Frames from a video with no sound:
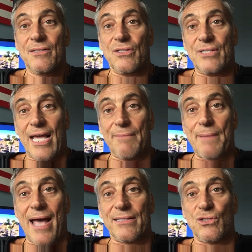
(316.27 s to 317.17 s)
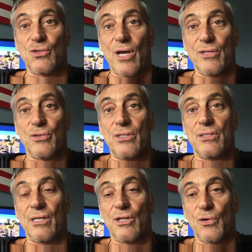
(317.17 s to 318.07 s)
to take back the treasuries
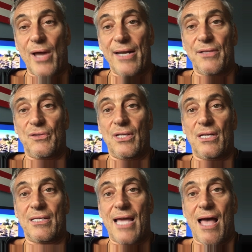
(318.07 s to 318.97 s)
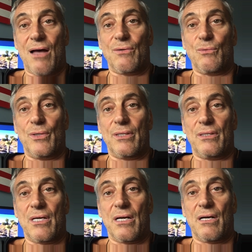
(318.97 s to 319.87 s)
and credit the account
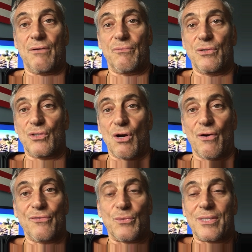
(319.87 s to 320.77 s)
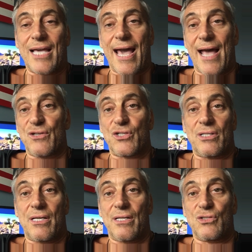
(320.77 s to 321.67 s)
with reserves, with cash,
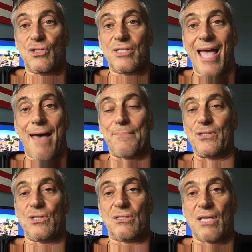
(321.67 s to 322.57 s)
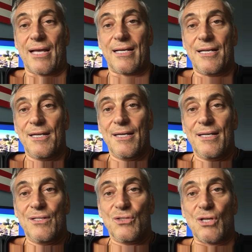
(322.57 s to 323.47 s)
and it just happens. It's like
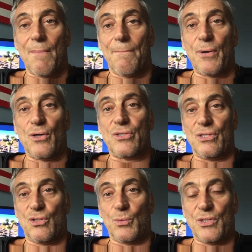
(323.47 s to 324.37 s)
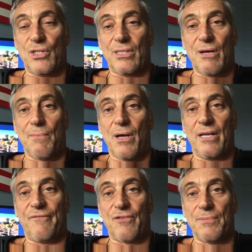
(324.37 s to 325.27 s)
some person switching their
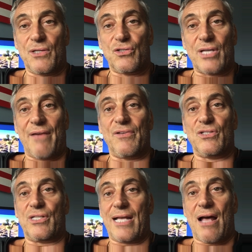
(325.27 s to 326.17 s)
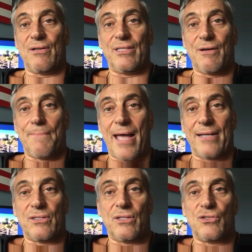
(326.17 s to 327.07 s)
money from their savings account in their
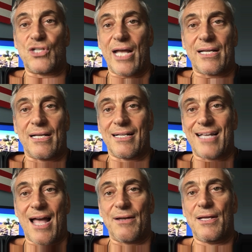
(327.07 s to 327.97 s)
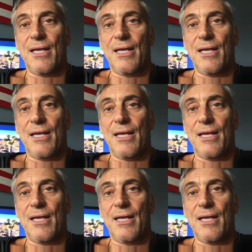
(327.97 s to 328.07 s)
bank to their checking account.